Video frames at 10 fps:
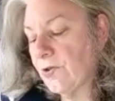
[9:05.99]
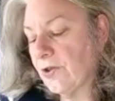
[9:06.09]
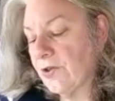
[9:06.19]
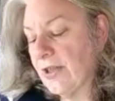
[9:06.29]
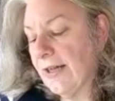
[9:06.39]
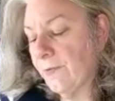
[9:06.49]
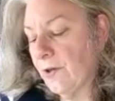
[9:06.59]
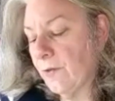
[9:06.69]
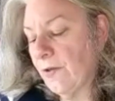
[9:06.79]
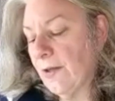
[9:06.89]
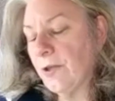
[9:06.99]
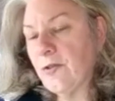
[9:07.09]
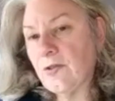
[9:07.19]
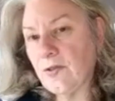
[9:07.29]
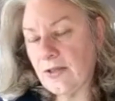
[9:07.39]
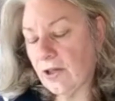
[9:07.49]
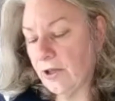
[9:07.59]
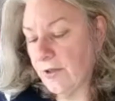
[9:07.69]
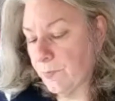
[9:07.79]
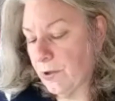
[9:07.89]
our staff, and our families is the
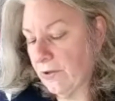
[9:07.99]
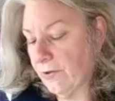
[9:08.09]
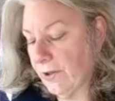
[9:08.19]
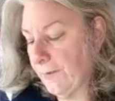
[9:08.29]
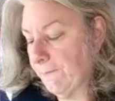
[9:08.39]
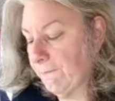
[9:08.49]
highest priority.